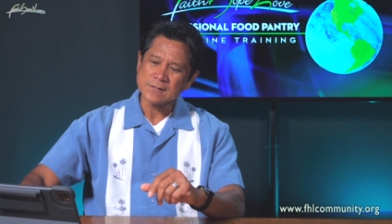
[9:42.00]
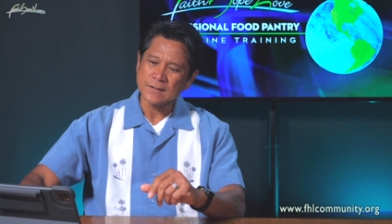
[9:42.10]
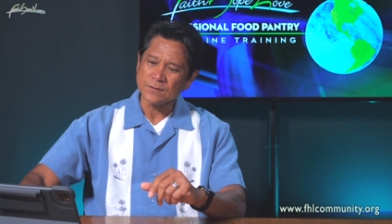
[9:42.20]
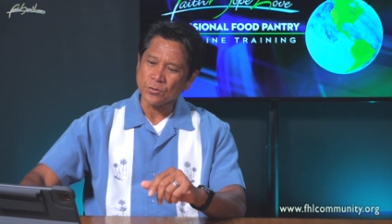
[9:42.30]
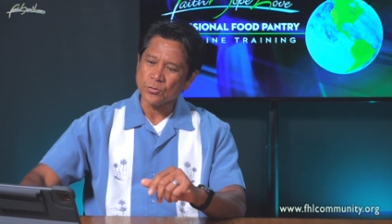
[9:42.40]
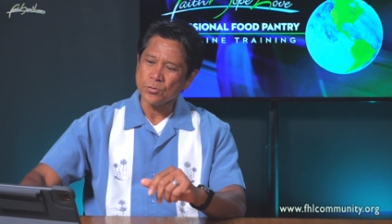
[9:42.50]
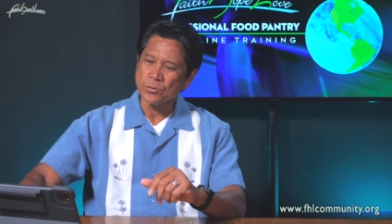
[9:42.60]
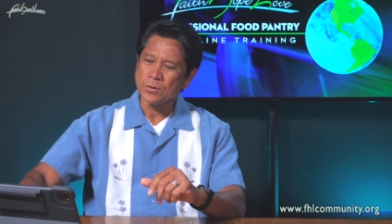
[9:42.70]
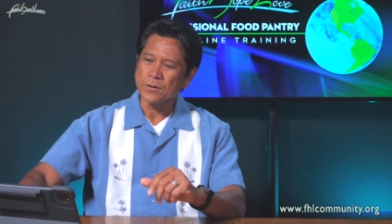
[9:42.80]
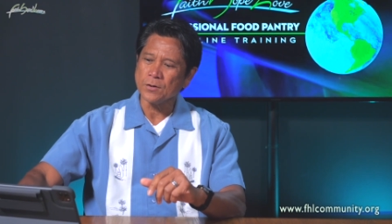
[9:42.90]
is at the
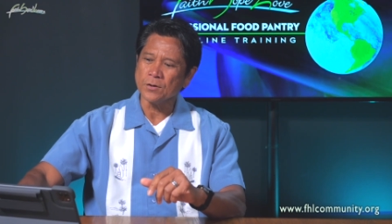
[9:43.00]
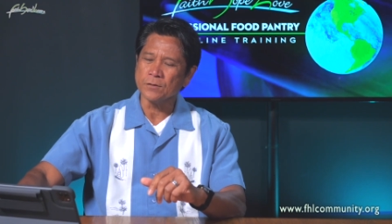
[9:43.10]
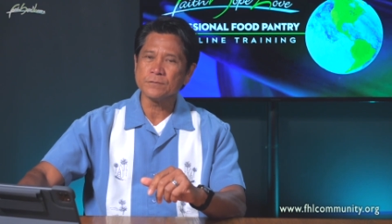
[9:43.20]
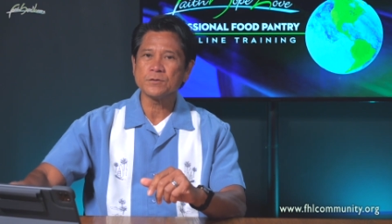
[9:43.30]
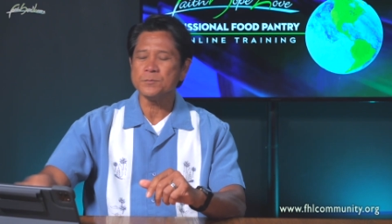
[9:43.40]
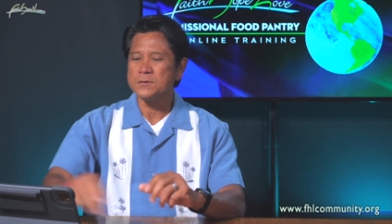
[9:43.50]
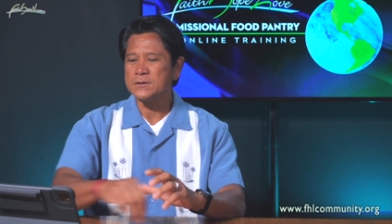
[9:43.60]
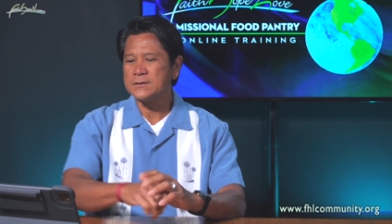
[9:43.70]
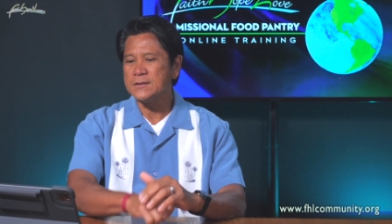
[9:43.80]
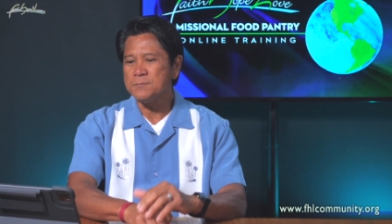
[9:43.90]
core of
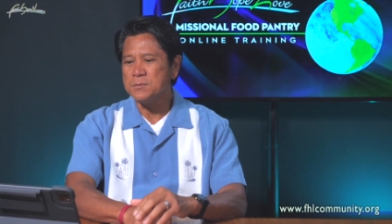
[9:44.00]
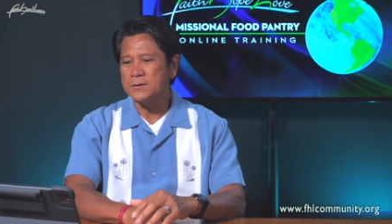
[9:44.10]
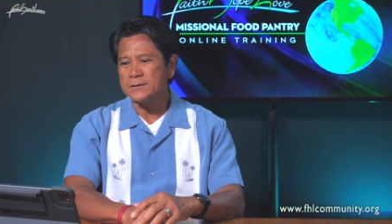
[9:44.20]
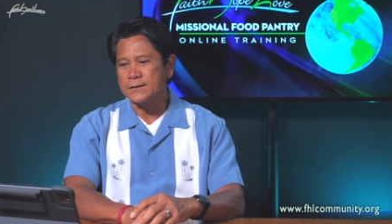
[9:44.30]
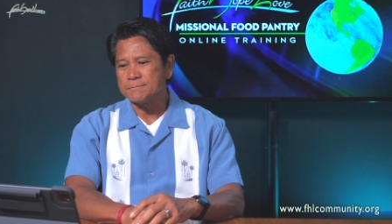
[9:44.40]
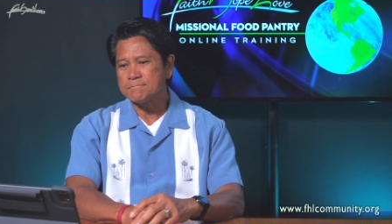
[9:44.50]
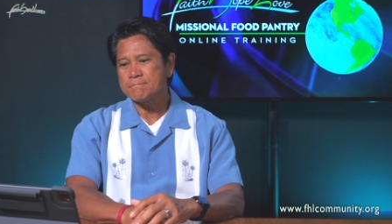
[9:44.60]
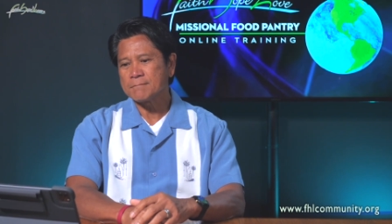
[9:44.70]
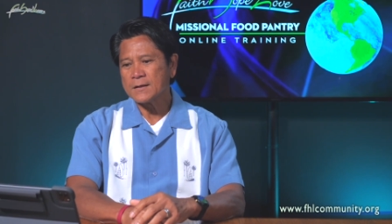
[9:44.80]
community building.